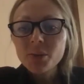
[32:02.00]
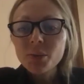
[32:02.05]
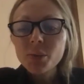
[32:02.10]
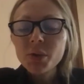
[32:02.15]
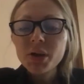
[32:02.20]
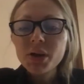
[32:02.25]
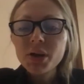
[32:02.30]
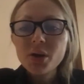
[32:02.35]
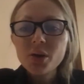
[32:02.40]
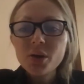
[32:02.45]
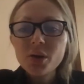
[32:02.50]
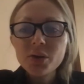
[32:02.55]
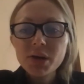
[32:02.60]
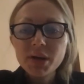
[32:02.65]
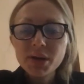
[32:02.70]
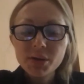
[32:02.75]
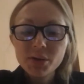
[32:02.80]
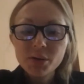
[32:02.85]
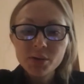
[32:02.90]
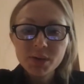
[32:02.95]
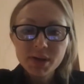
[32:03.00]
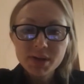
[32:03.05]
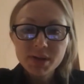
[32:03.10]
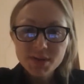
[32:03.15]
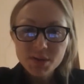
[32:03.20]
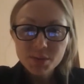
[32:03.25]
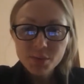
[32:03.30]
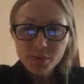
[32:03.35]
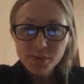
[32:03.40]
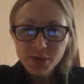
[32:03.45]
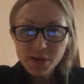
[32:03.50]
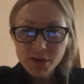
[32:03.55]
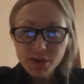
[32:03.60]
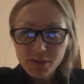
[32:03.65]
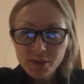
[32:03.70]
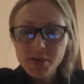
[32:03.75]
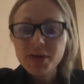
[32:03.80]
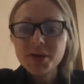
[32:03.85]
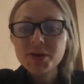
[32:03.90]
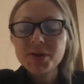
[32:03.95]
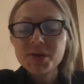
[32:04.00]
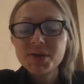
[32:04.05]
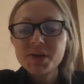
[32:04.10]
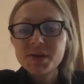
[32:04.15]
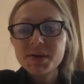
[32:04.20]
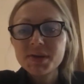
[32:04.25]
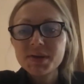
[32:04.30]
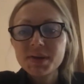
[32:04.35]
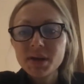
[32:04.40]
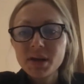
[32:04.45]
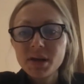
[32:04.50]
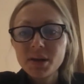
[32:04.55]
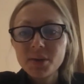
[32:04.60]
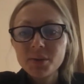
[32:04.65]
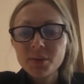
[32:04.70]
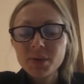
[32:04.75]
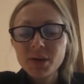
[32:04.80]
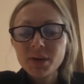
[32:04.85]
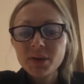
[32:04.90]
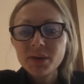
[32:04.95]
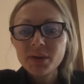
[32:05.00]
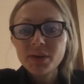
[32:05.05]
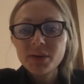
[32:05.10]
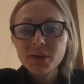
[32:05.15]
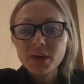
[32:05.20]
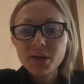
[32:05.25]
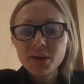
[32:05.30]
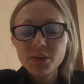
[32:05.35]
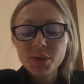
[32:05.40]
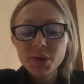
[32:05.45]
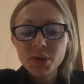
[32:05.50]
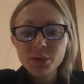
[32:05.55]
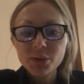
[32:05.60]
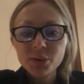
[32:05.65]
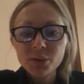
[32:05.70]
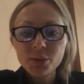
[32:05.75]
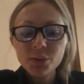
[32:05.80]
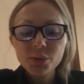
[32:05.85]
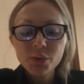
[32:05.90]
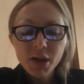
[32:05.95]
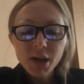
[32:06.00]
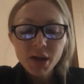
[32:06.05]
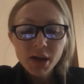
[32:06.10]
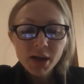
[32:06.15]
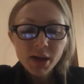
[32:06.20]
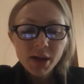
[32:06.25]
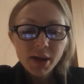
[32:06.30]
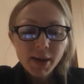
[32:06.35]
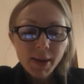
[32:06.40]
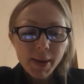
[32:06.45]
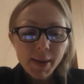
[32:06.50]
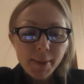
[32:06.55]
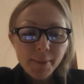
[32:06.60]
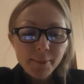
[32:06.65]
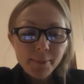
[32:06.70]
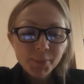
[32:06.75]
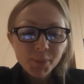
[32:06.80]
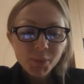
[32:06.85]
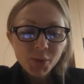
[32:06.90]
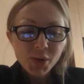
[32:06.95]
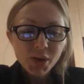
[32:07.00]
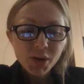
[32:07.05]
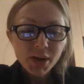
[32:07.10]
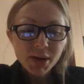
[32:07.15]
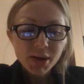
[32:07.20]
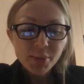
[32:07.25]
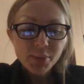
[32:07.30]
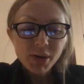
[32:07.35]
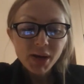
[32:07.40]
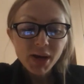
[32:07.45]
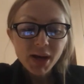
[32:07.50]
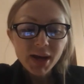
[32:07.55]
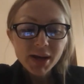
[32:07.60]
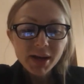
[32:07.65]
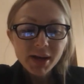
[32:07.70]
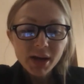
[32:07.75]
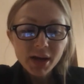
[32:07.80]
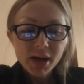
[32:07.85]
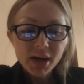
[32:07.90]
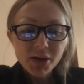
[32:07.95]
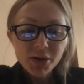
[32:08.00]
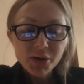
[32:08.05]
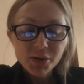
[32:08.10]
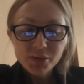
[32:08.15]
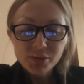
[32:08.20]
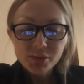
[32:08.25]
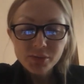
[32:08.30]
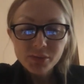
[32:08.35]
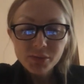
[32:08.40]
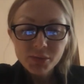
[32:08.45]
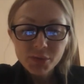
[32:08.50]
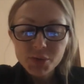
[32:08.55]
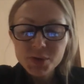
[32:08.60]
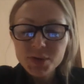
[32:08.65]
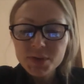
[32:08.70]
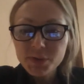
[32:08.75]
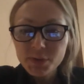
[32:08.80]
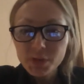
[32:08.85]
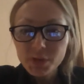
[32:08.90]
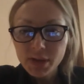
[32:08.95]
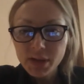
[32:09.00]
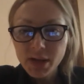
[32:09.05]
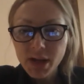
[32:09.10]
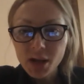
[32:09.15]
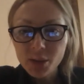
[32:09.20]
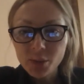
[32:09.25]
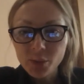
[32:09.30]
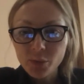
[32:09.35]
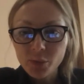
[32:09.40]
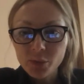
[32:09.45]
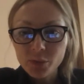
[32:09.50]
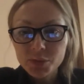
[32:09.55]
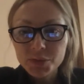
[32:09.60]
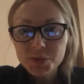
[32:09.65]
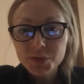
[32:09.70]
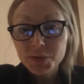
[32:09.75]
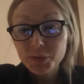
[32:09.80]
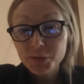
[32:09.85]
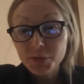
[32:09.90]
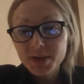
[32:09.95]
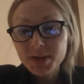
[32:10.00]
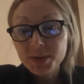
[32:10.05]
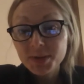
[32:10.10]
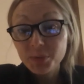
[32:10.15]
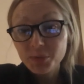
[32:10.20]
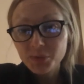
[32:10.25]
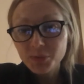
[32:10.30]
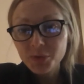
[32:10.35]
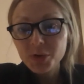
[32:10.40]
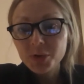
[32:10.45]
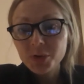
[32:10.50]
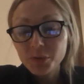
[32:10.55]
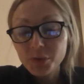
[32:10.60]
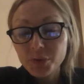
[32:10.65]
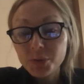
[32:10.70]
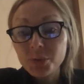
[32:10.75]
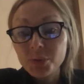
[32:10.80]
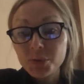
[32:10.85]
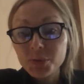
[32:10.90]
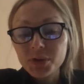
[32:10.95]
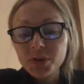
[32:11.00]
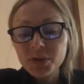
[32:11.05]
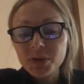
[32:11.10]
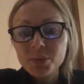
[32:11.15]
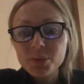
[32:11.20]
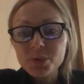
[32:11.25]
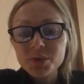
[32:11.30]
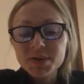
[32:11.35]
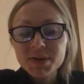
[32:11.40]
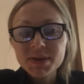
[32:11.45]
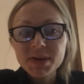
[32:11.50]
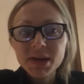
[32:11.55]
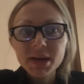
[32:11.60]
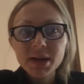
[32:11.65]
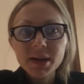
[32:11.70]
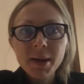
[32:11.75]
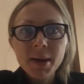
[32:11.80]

we already know that some of the interventions um, that that we can do um, and apply are useful and helpful. So, for example, for, for immunity boosting.